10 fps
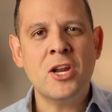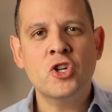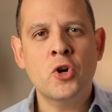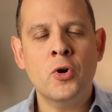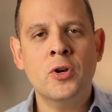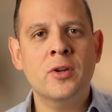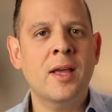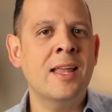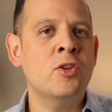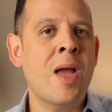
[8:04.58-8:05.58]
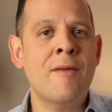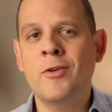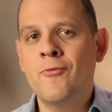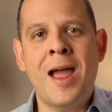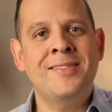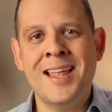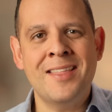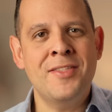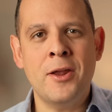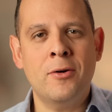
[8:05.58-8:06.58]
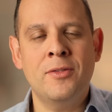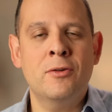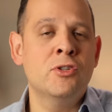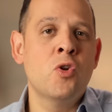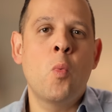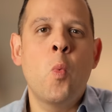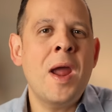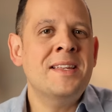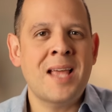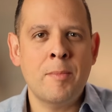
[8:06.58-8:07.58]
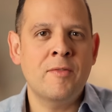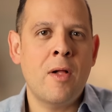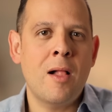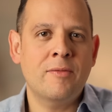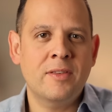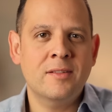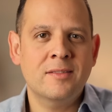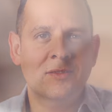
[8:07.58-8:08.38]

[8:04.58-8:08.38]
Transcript: the shirt, and you have it right then and there. There's no wait time involved.